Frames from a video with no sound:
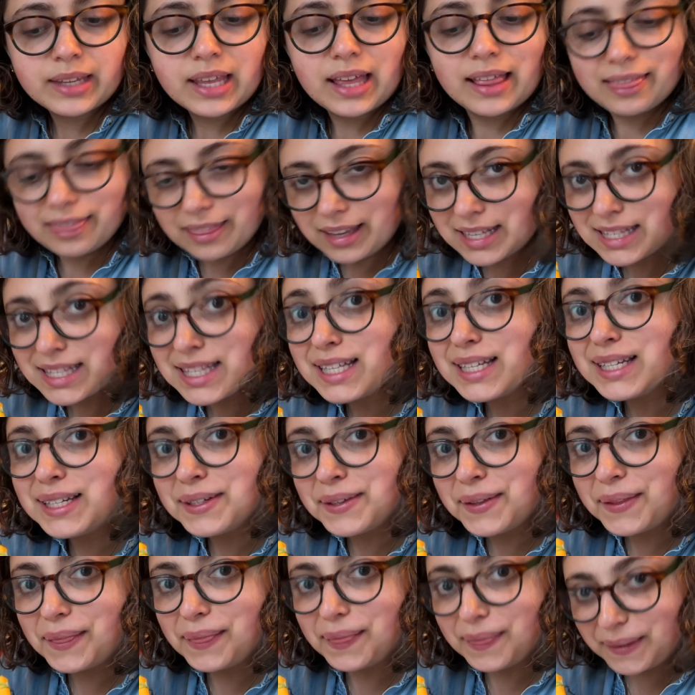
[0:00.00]
Lesson
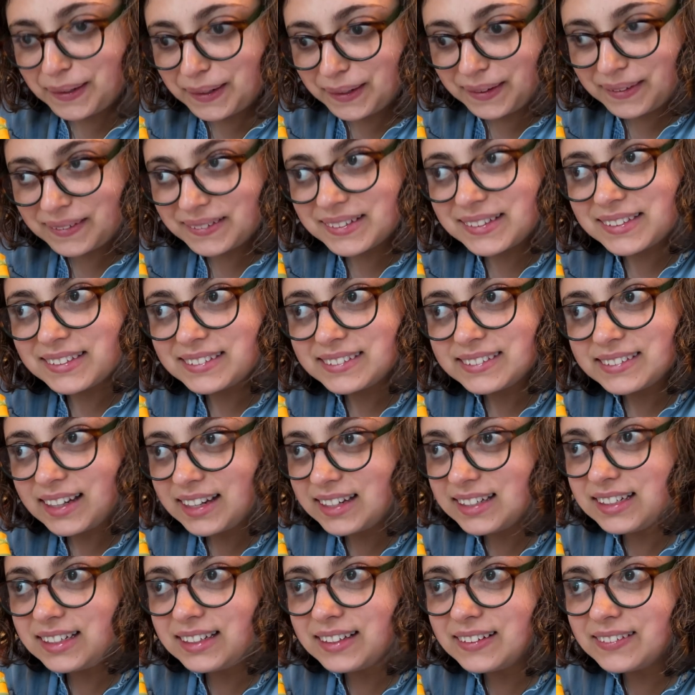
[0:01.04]
learned. I
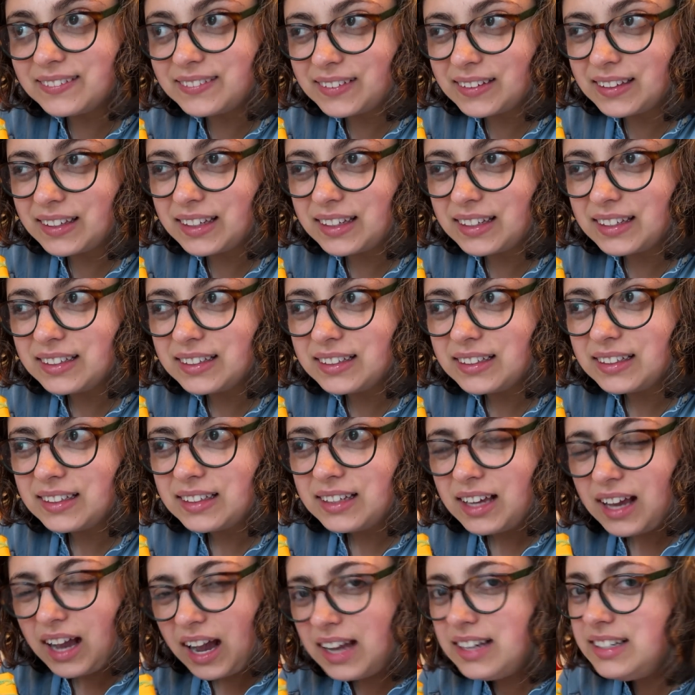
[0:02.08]

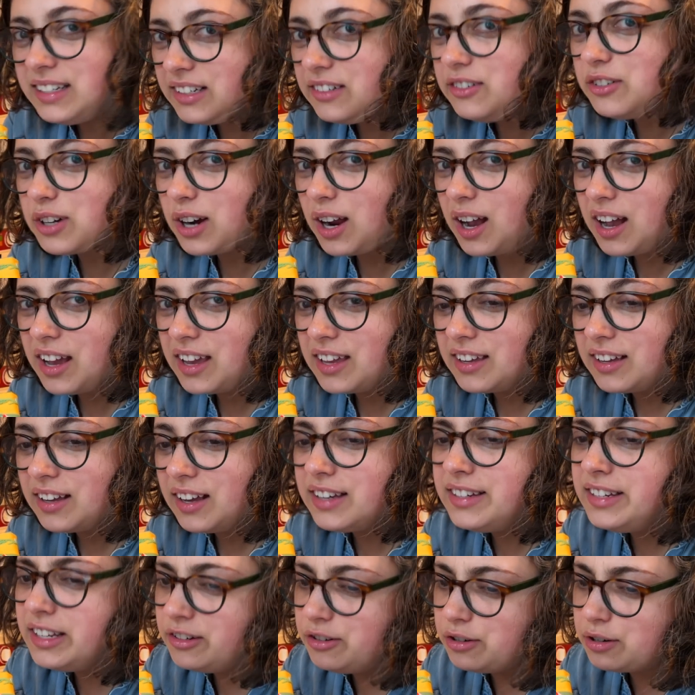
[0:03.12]
did try
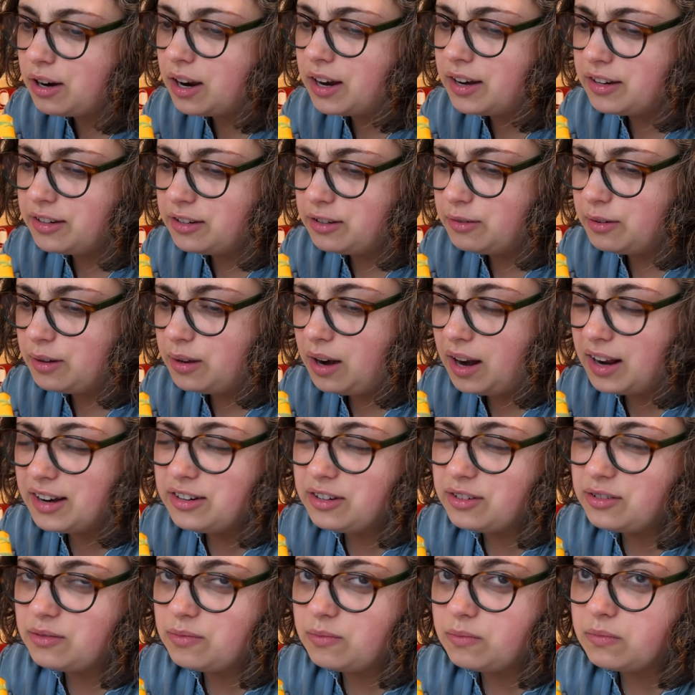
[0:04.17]
to do it. I
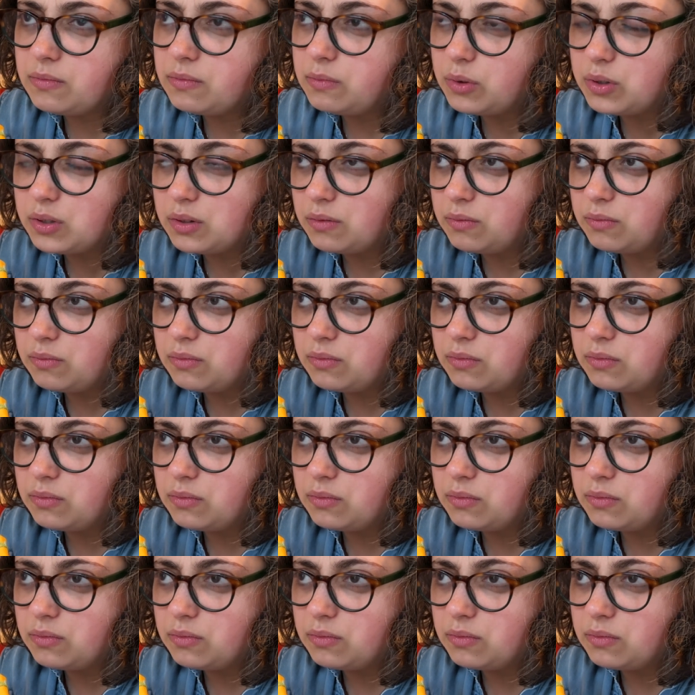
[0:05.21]
just wasn't